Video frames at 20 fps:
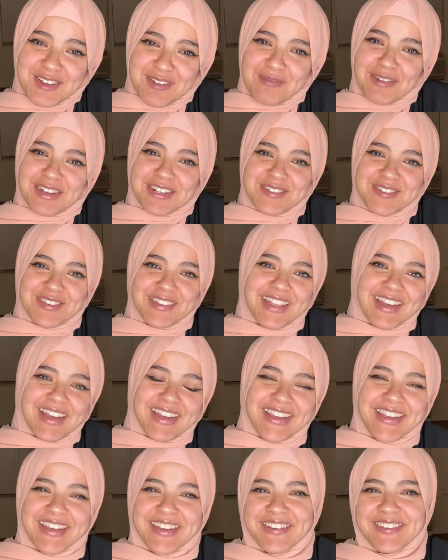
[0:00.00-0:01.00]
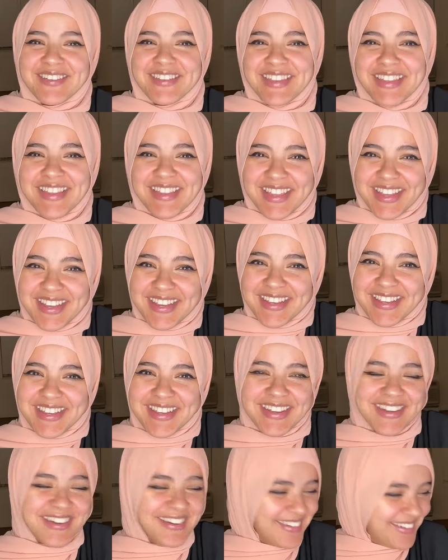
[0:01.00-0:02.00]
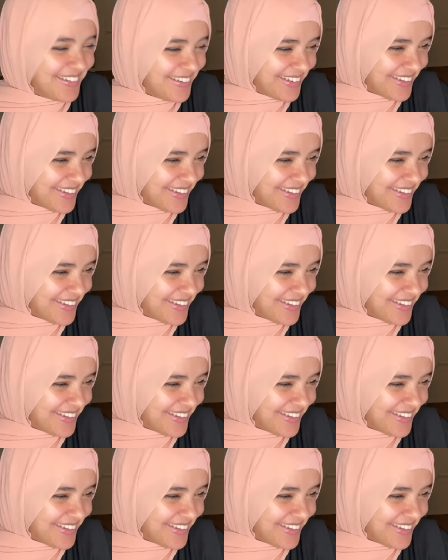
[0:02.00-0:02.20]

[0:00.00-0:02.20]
you so much for that gift. Thank you.